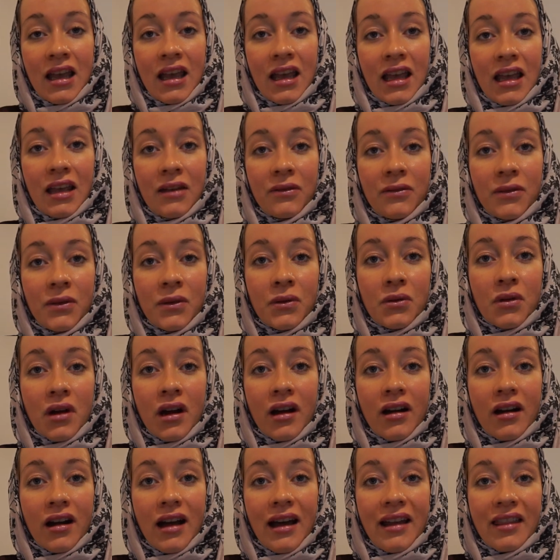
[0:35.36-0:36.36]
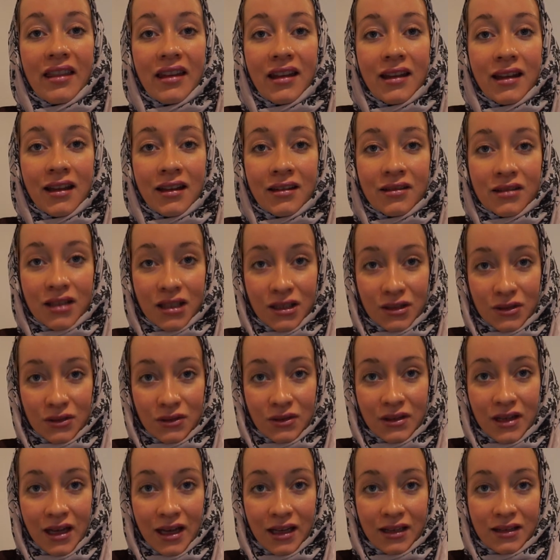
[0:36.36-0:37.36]
If you are adhering to
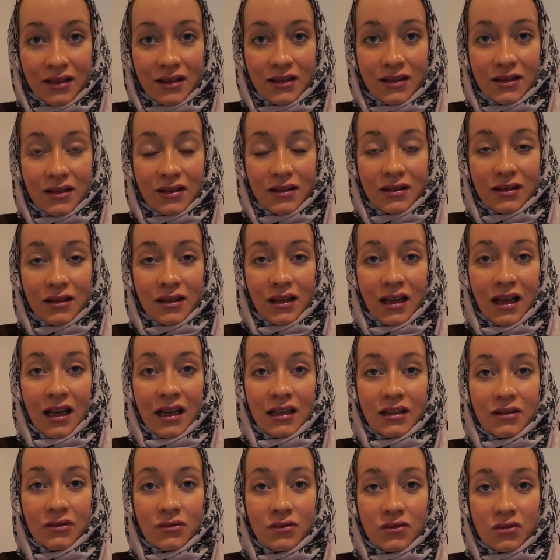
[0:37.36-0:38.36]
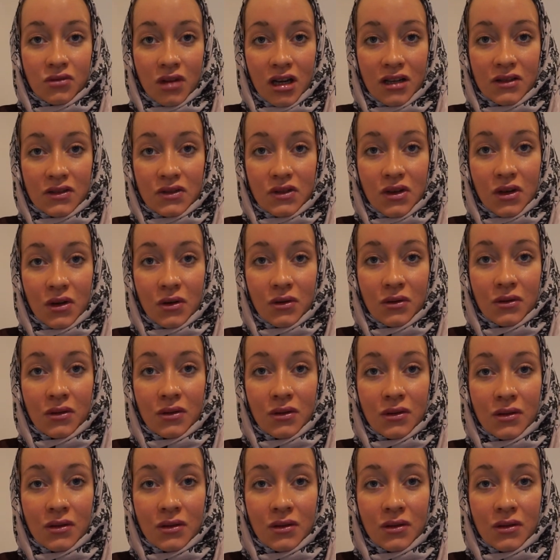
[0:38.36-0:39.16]
that kind of dress code